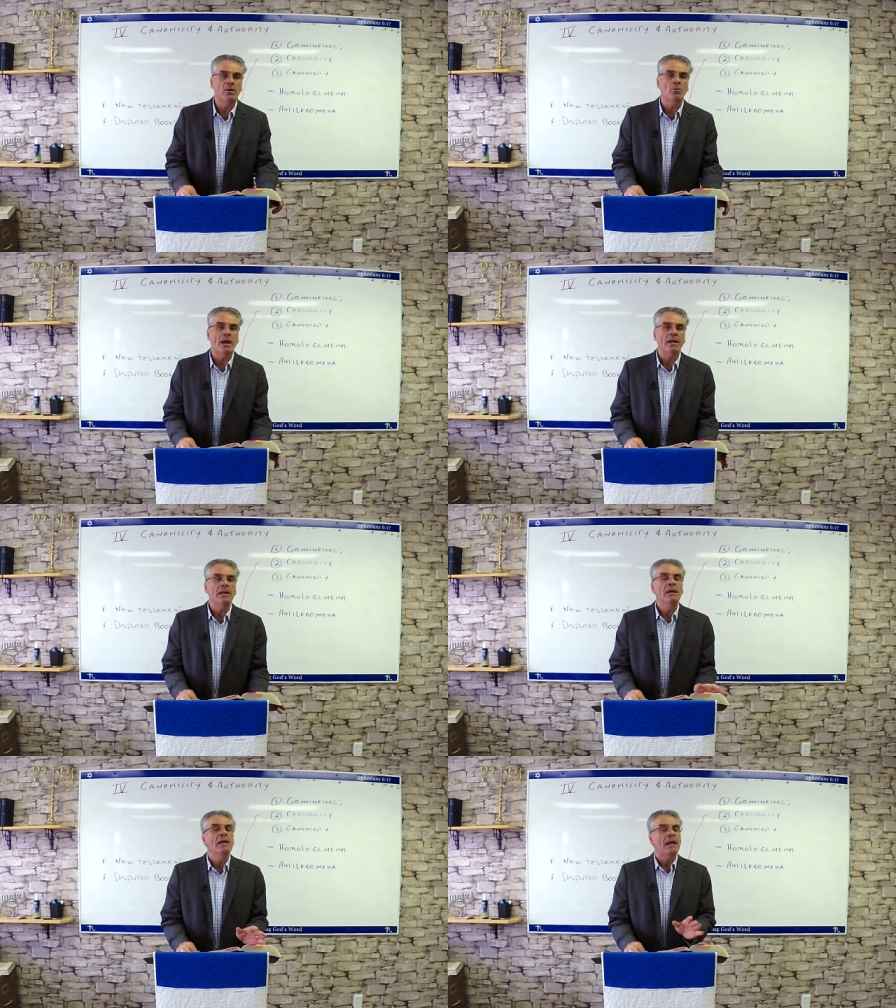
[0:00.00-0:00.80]
the way,
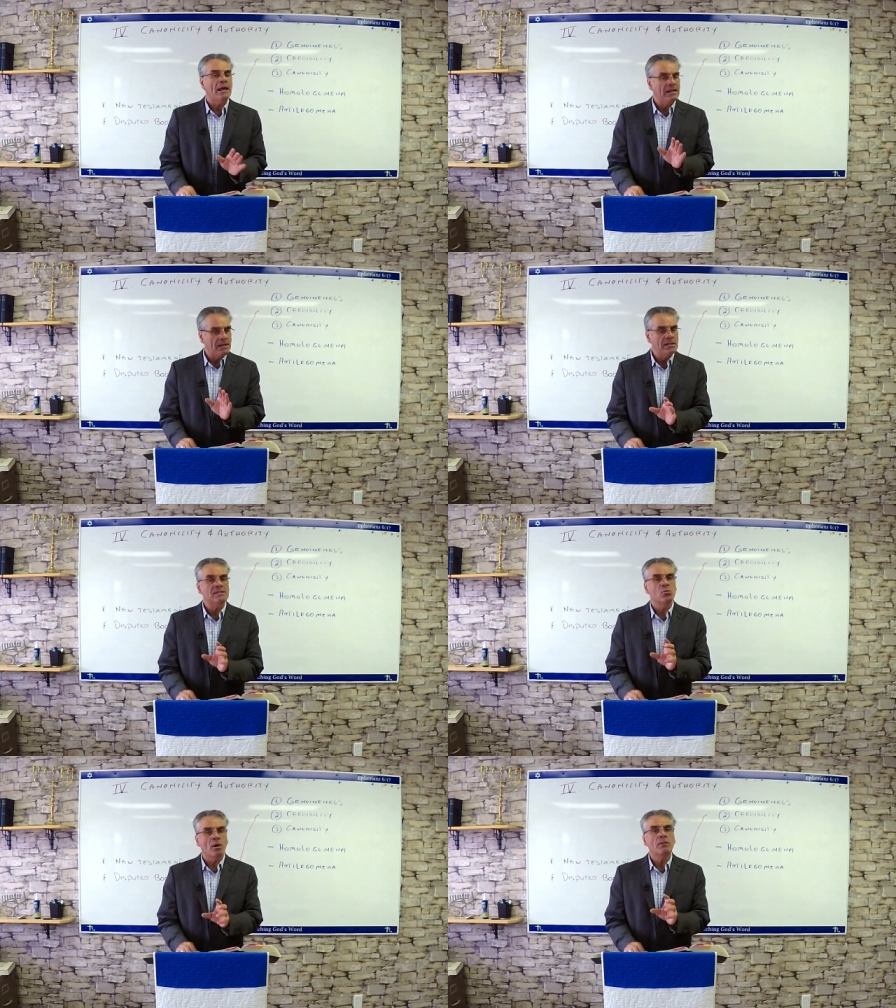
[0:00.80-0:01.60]
and he
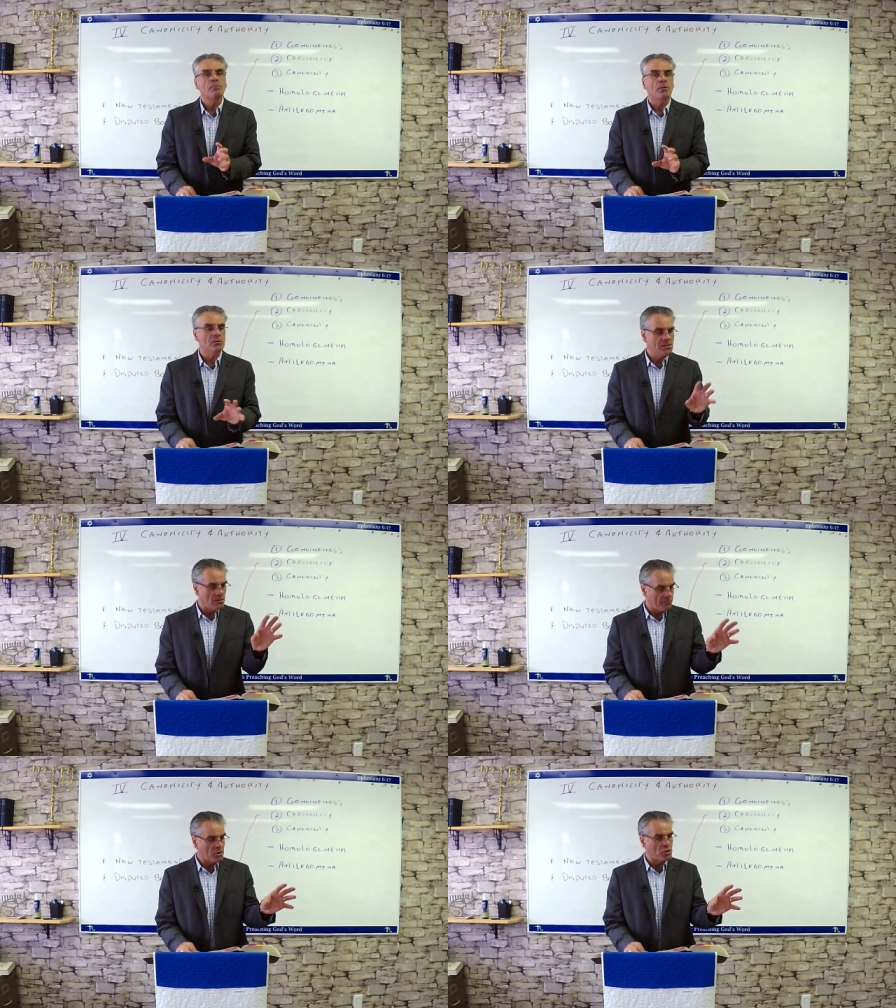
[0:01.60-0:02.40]
is one person
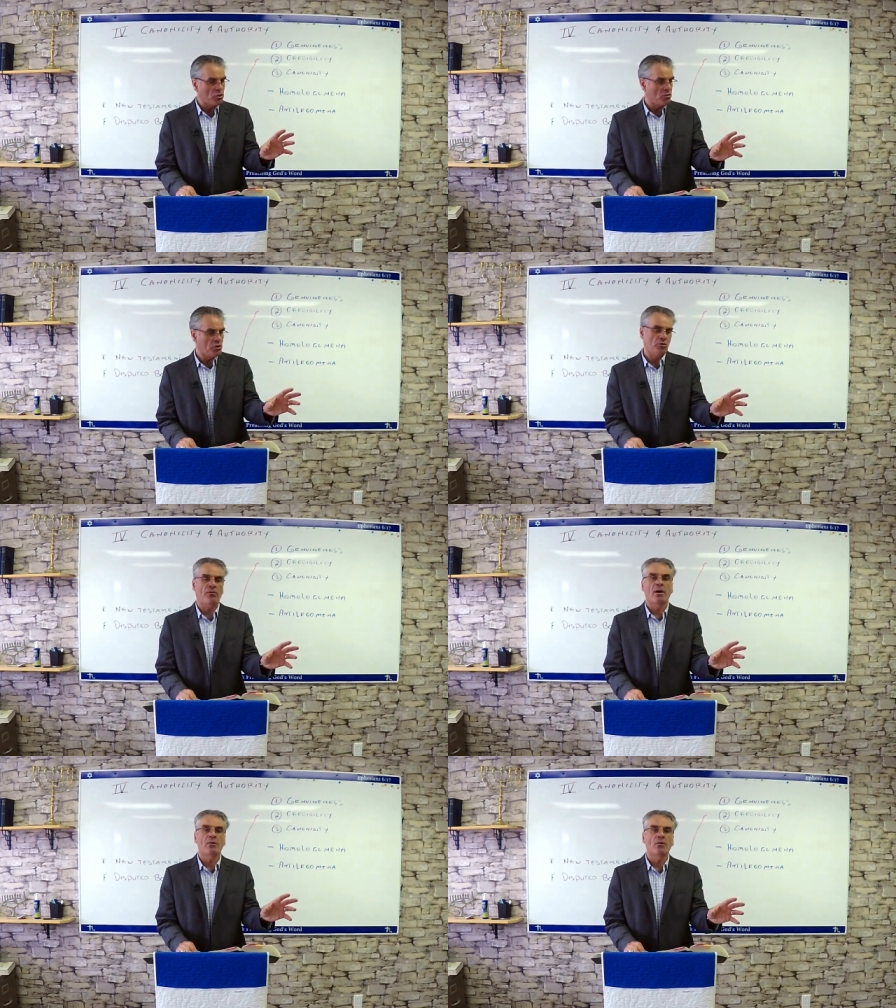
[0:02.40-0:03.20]
of the church
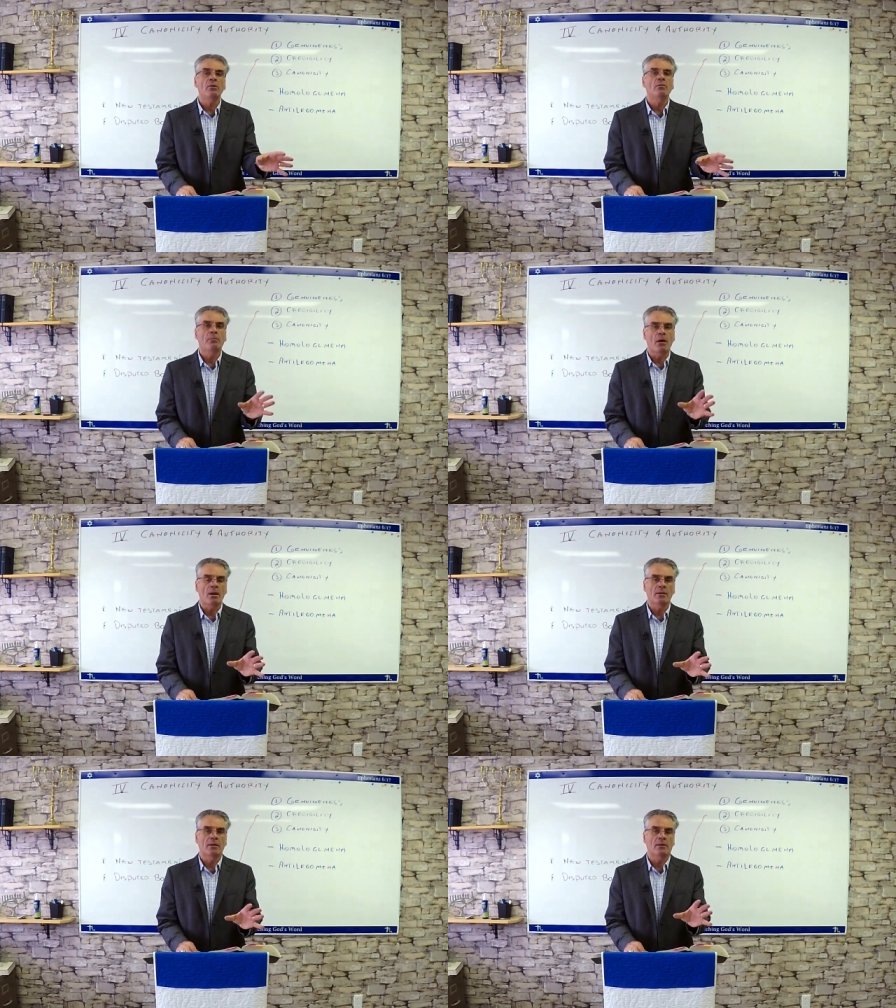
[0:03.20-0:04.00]
father,
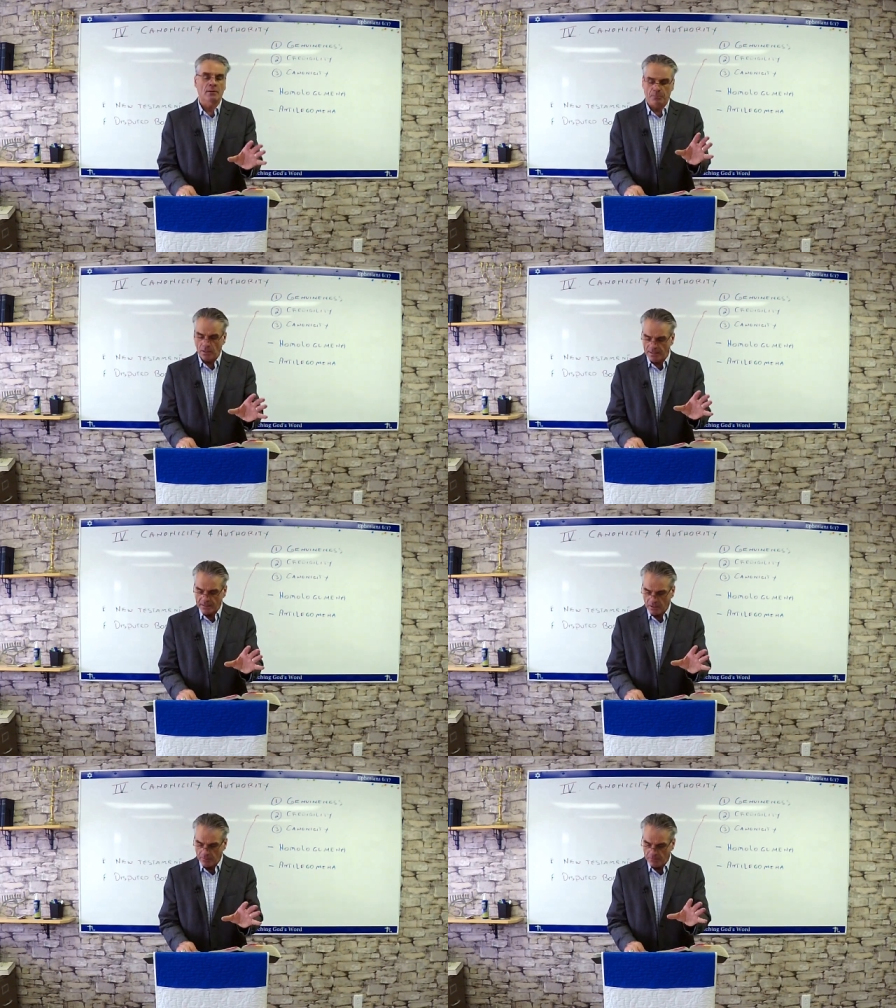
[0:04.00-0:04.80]
Polycarp,
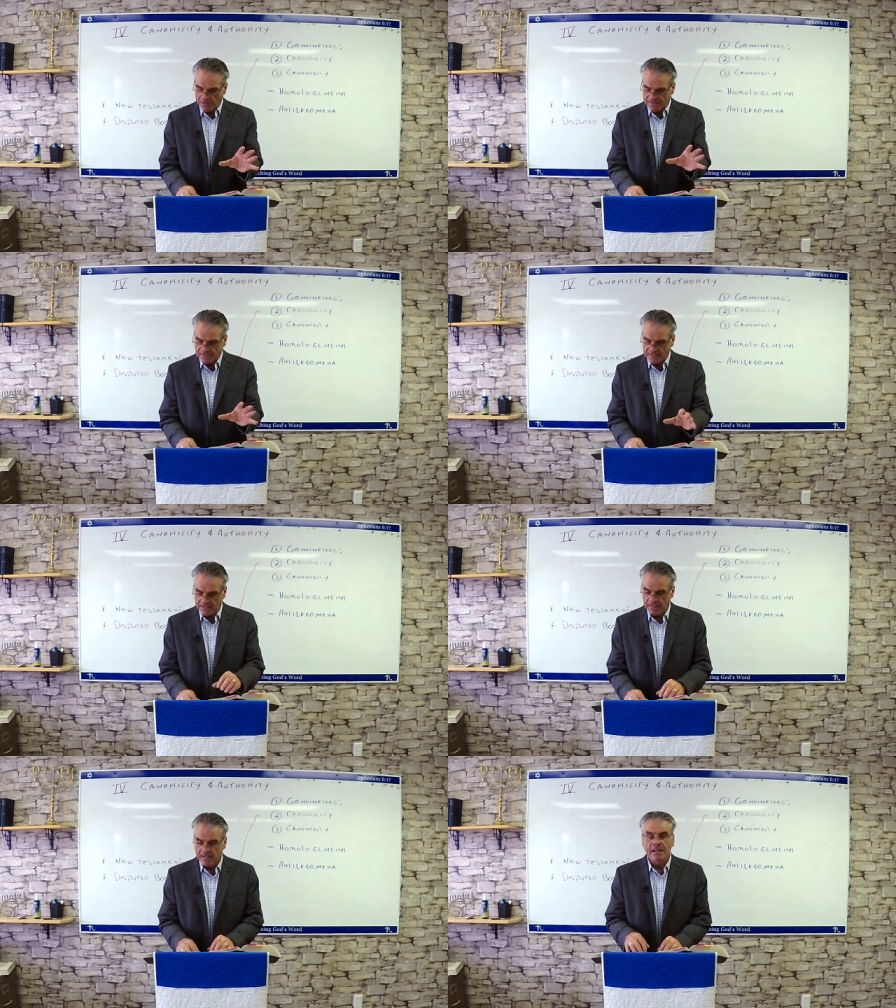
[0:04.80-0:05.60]
Polycarp
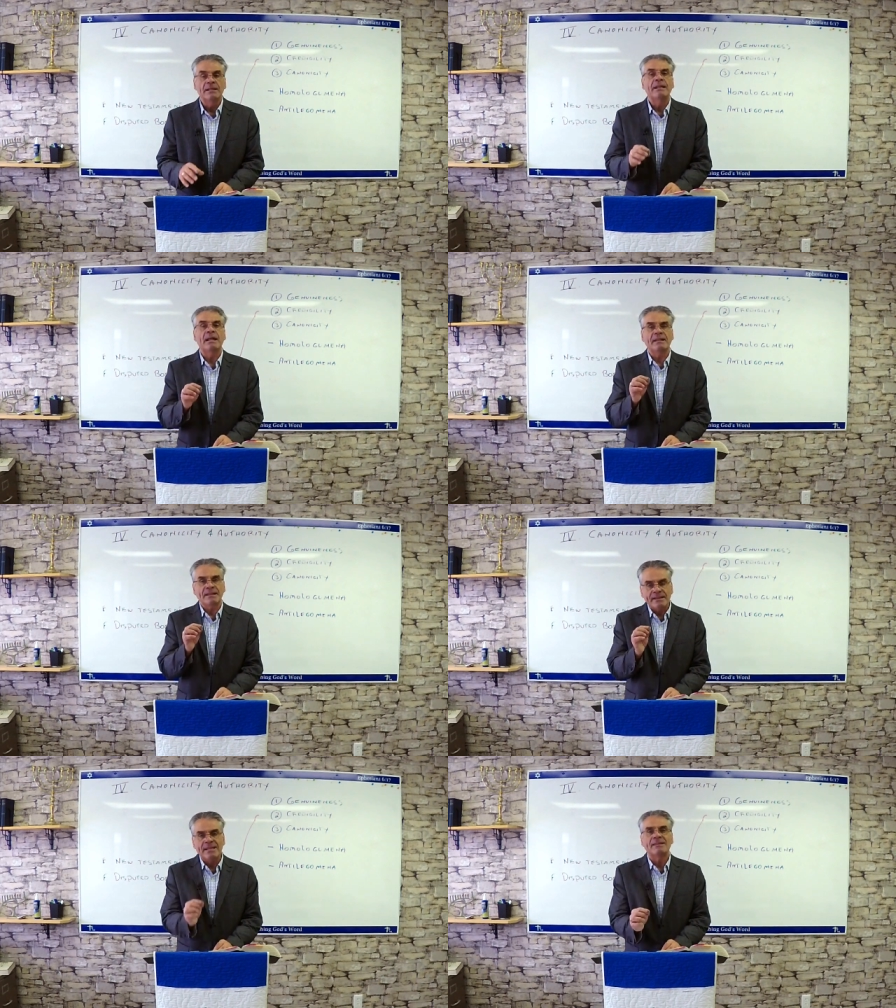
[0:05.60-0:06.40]
basically,
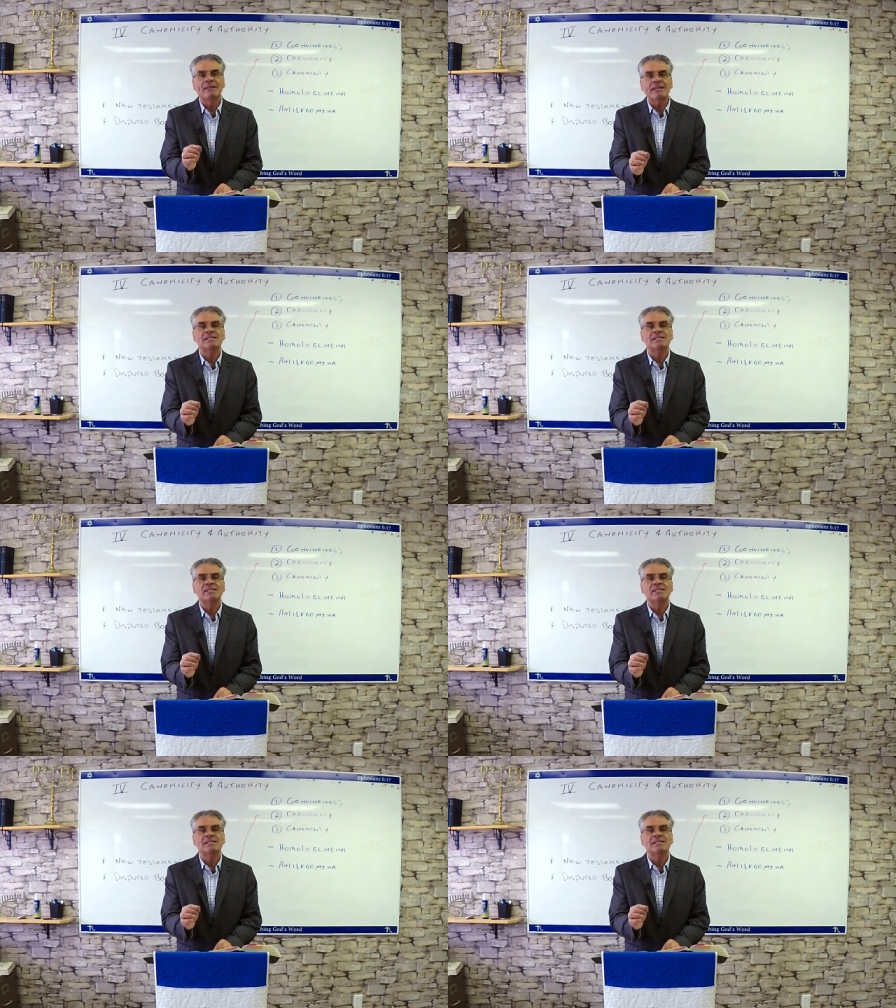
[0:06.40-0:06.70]
that, that,